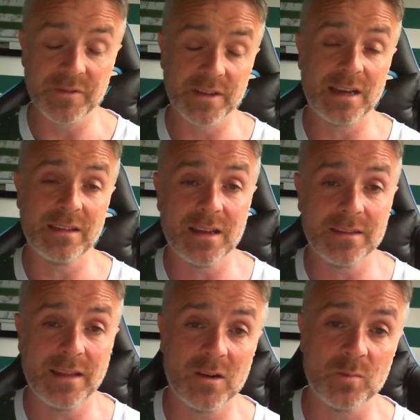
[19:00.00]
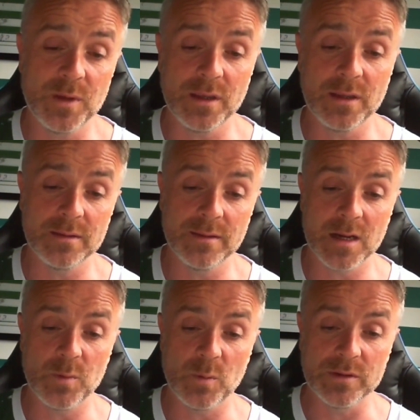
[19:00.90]
for that. That'll be
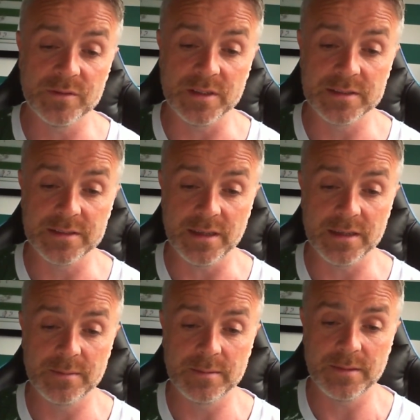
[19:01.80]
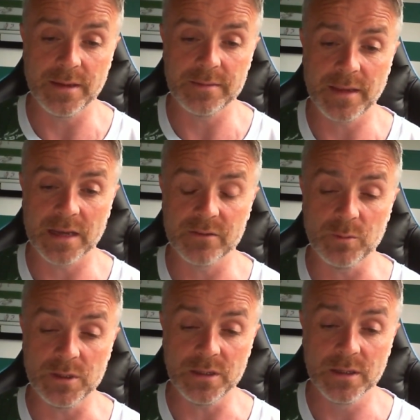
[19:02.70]
one for us to have a
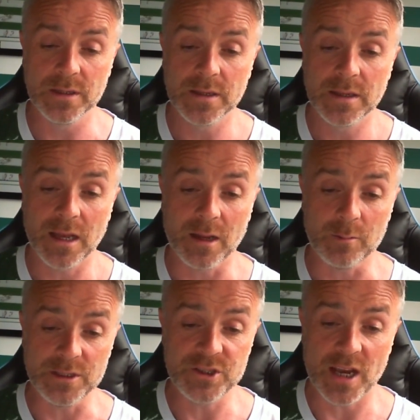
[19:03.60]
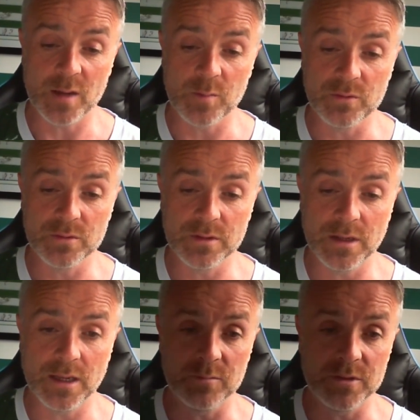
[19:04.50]
wee chat about
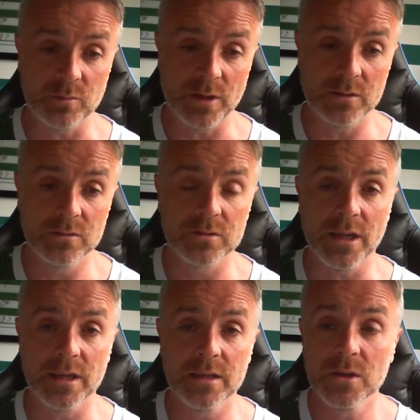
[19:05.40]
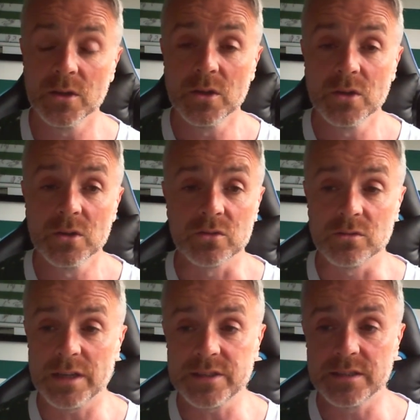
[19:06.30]
as well. Okay. So
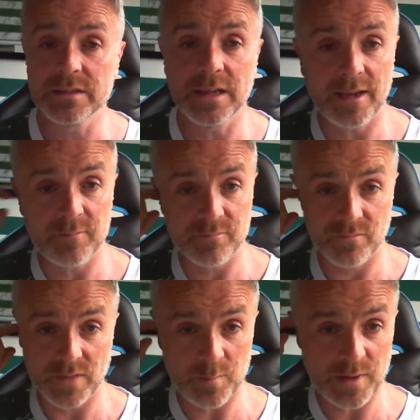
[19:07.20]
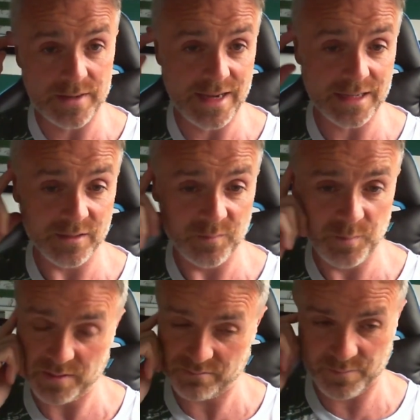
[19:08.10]
listen, a bit negative,
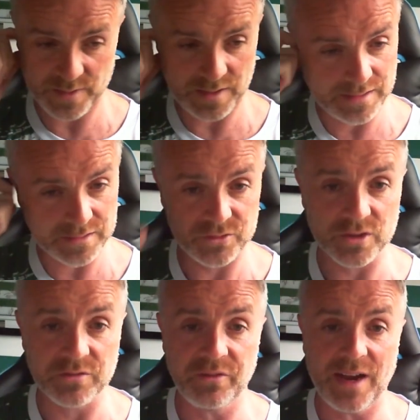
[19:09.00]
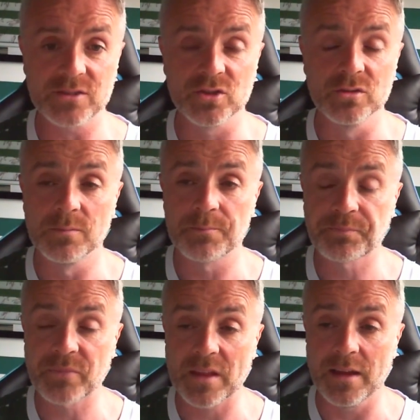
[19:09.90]
but it's just factual.
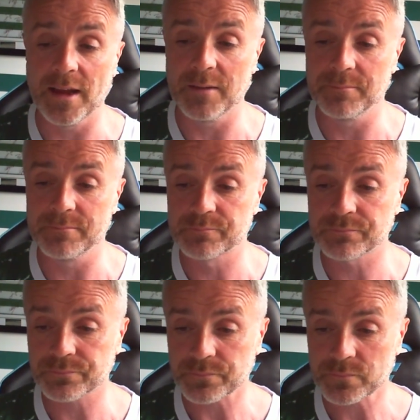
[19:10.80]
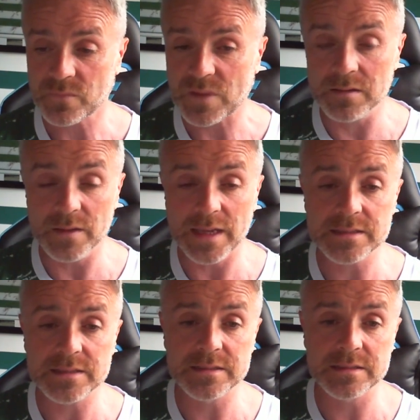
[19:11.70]

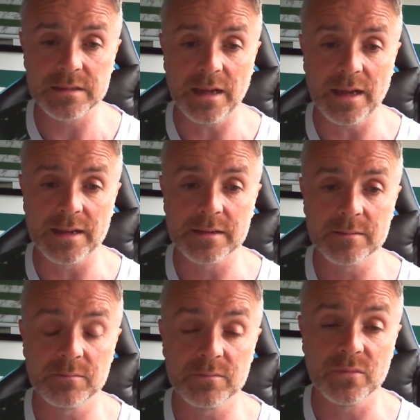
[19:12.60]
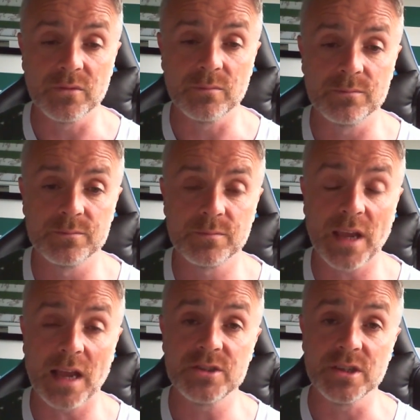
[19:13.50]
Let's
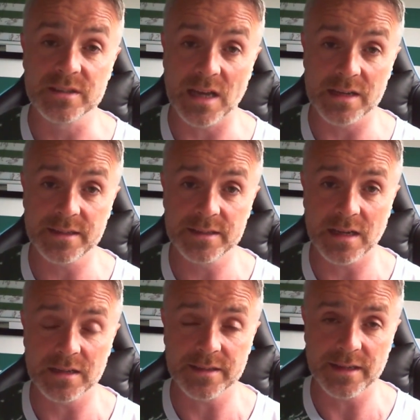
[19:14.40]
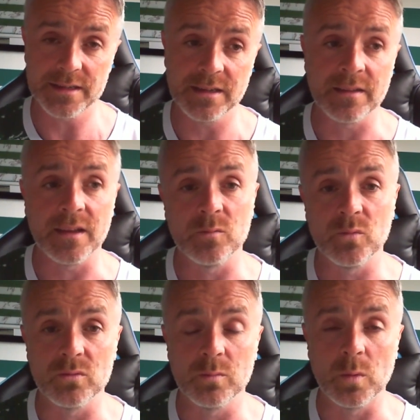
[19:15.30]
catch you on Saturday night, and then
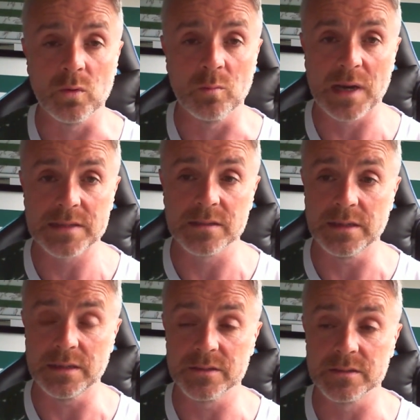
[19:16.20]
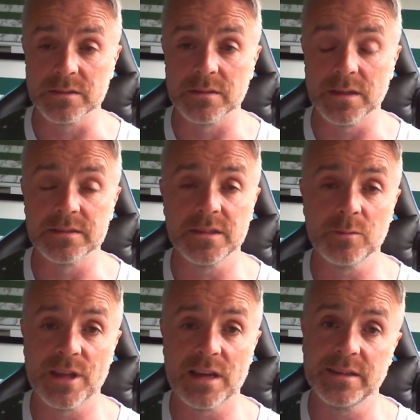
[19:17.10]
we'll go and battle the Rangers and see
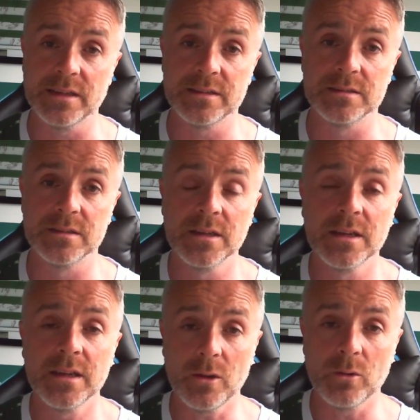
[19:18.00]
where that takes us. Hail,